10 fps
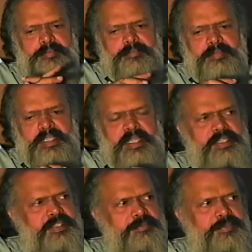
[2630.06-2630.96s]

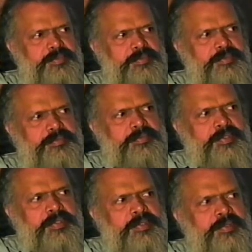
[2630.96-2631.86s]
mechanism to
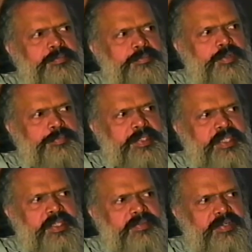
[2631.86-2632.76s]

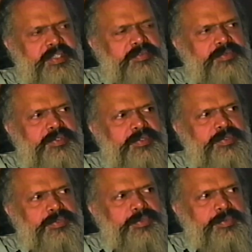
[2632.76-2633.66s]
propagate what they want
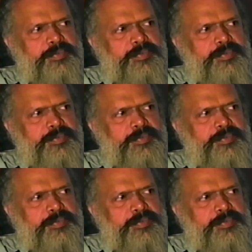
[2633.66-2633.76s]
to do.